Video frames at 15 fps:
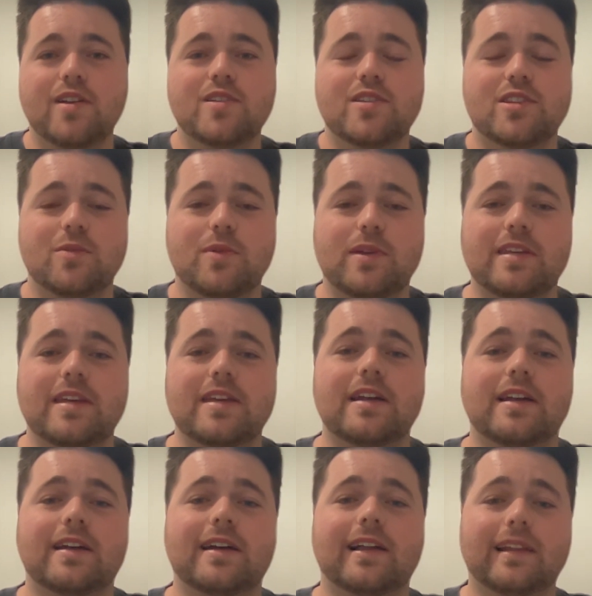so we can
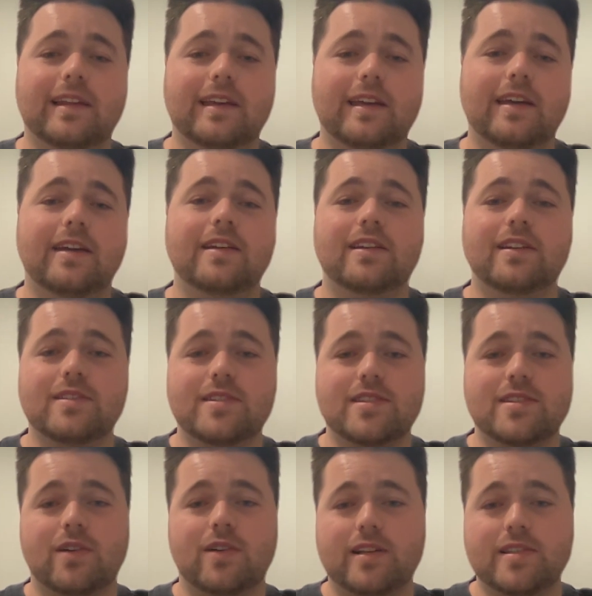get a clear and
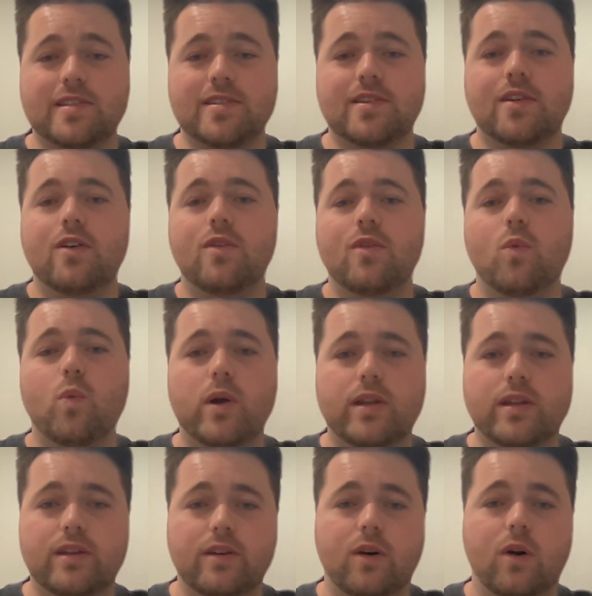concise
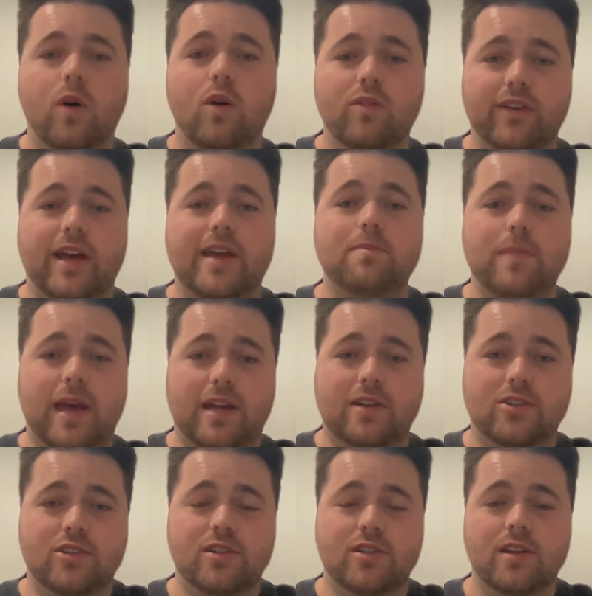winner of a
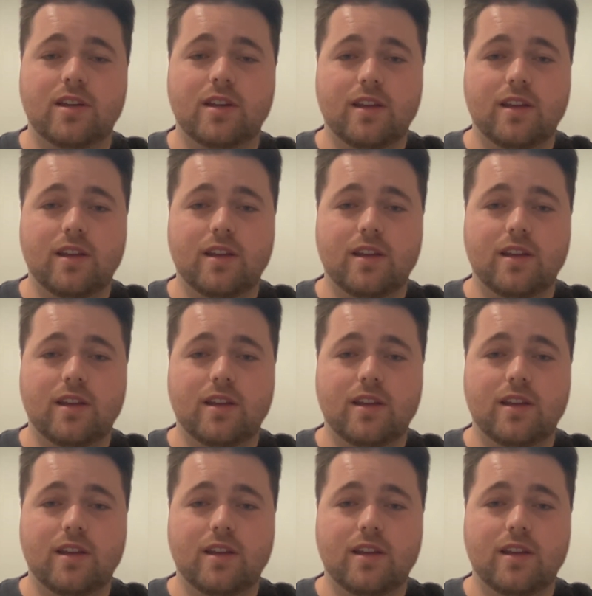match.